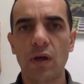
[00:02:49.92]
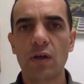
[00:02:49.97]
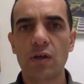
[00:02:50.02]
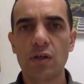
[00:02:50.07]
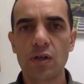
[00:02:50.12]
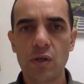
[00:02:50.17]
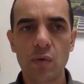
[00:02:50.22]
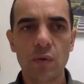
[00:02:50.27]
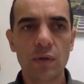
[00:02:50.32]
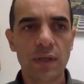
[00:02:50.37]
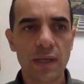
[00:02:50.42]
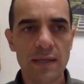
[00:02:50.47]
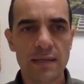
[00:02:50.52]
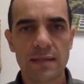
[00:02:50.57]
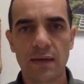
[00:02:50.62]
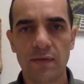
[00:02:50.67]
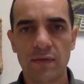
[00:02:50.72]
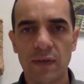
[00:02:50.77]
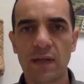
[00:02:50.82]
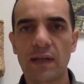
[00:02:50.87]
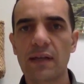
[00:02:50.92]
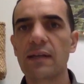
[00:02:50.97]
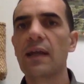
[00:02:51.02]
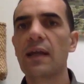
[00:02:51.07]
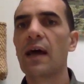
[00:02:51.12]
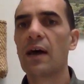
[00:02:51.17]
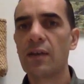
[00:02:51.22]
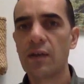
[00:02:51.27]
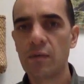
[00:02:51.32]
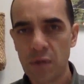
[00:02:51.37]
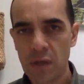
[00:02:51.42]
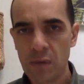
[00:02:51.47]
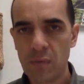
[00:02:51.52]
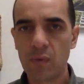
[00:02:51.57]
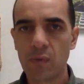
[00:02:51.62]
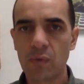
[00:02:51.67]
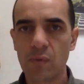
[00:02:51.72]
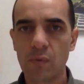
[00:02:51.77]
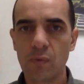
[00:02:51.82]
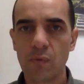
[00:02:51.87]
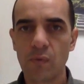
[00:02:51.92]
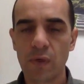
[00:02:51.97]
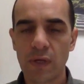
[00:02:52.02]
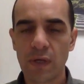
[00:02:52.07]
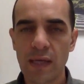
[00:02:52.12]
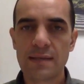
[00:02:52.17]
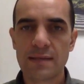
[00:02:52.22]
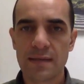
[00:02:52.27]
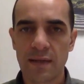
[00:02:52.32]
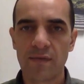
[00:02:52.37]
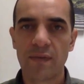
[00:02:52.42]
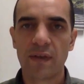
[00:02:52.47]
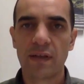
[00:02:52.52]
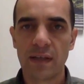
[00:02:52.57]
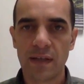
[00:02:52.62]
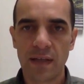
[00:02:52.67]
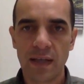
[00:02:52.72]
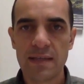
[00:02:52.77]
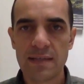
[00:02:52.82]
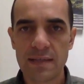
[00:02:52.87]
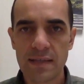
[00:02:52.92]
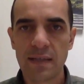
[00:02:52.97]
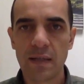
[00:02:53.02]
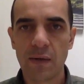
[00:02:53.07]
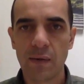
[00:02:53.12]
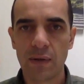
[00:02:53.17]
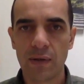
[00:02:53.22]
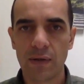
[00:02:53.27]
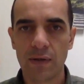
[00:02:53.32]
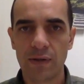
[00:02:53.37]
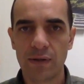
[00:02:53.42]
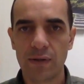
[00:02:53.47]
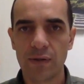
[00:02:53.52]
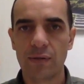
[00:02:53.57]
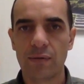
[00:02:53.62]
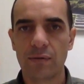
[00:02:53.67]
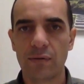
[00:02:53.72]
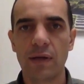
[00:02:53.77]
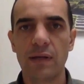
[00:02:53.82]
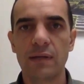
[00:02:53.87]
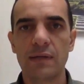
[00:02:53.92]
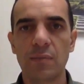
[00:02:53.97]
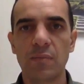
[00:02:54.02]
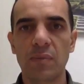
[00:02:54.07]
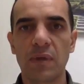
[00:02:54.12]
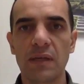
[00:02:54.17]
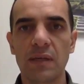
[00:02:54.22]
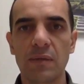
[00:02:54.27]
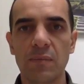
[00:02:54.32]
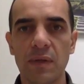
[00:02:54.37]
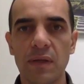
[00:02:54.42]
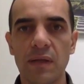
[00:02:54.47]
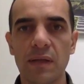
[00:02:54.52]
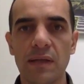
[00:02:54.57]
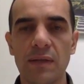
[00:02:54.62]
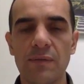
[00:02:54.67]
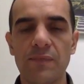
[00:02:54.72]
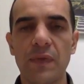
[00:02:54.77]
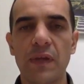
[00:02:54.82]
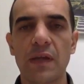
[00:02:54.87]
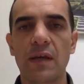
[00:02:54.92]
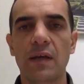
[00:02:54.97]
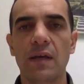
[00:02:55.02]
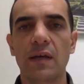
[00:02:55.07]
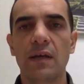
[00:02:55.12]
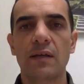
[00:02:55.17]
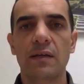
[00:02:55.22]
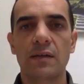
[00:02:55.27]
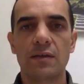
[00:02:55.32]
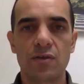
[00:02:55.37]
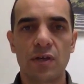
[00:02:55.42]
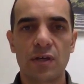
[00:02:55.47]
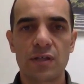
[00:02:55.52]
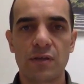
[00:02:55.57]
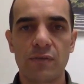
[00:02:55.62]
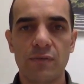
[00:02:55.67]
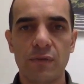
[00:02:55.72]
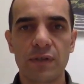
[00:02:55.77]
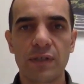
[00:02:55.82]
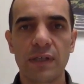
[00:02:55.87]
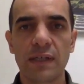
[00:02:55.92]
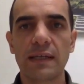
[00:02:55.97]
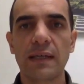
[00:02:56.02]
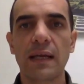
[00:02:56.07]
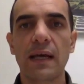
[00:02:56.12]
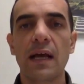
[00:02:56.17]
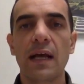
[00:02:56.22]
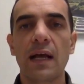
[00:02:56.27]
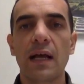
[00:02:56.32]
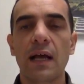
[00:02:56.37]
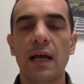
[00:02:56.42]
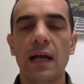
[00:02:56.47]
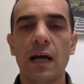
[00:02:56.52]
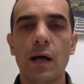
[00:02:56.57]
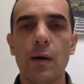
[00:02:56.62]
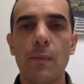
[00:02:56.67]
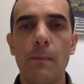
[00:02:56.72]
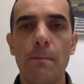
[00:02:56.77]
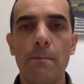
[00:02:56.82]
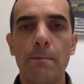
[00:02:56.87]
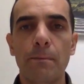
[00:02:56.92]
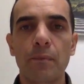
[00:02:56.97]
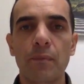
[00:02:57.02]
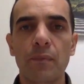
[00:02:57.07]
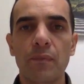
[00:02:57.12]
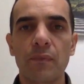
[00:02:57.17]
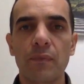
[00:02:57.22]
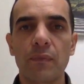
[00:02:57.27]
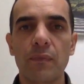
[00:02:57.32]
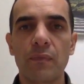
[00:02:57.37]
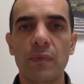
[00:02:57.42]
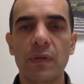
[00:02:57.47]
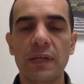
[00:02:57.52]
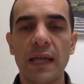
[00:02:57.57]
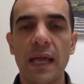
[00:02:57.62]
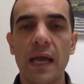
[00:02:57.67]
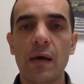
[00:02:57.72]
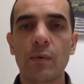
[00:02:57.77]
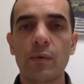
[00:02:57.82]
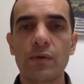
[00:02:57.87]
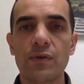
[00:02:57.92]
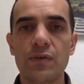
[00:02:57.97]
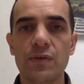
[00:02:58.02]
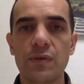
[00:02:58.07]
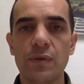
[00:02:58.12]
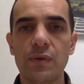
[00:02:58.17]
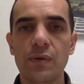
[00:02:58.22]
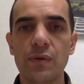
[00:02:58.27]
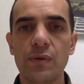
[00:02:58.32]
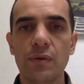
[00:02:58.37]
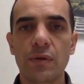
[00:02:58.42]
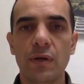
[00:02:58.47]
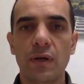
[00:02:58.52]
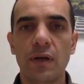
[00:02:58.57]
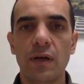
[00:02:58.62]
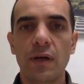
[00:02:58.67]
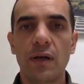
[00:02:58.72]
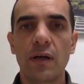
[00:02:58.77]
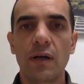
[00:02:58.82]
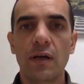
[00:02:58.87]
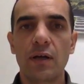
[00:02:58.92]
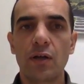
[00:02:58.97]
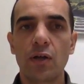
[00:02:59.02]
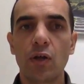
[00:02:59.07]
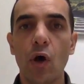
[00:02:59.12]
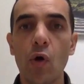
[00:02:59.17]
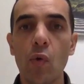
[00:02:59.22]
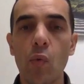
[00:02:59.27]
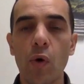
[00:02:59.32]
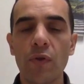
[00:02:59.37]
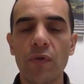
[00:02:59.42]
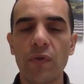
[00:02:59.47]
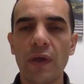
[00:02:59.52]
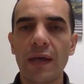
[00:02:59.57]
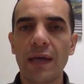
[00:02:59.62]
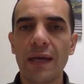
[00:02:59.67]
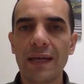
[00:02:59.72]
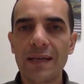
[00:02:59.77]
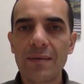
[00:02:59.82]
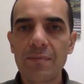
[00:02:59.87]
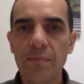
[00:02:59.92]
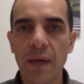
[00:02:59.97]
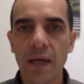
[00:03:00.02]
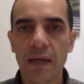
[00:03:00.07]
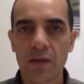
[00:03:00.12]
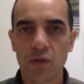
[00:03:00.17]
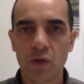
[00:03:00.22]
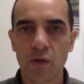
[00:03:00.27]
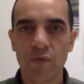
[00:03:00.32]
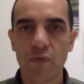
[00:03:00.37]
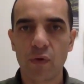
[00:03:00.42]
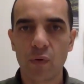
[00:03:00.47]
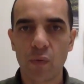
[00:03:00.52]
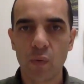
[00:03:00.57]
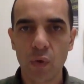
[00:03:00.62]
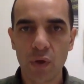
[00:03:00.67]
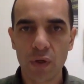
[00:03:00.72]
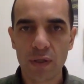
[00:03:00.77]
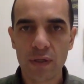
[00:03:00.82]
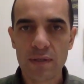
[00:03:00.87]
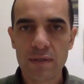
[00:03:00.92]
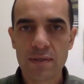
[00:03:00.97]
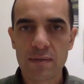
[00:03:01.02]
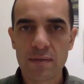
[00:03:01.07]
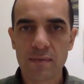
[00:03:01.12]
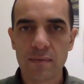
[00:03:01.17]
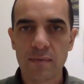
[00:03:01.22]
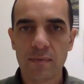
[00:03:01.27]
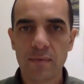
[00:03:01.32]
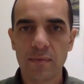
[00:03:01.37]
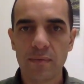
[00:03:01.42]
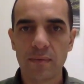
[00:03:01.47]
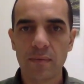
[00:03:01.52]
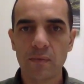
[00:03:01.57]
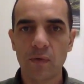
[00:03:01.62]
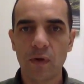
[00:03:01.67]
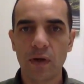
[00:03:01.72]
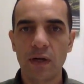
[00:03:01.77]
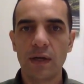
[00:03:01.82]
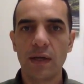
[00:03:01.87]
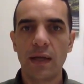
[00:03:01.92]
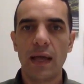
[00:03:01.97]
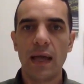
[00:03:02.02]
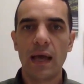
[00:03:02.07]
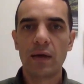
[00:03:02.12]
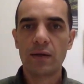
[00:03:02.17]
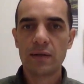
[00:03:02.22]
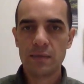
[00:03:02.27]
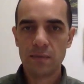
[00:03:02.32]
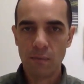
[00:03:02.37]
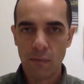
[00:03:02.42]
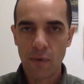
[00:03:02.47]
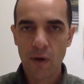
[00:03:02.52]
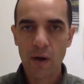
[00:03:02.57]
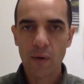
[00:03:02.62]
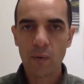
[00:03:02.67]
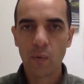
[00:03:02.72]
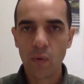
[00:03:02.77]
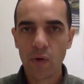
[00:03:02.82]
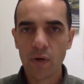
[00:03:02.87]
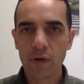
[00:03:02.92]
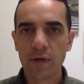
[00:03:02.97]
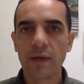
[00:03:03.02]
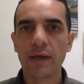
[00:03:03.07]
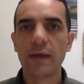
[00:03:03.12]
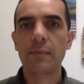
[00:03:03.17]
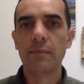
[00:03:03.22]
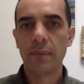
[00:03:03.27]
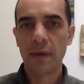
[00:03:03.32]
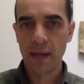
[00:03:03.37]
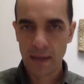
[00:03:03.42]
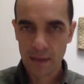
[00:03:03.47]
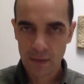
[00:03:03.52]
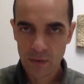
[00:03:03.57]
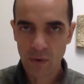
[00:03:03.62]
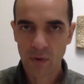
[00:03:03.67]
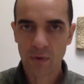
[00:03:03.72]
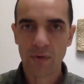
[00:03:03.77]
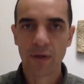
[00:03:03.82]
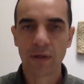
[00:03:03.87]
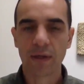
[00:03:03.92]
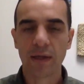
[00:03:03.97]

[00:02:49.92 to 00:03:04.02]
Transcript: will get stuff done and that other people will get stuff done that they said they were going to do, right? Dependability. The structure and routine, being able to know what the impact of your work is, right? How does my work impact on the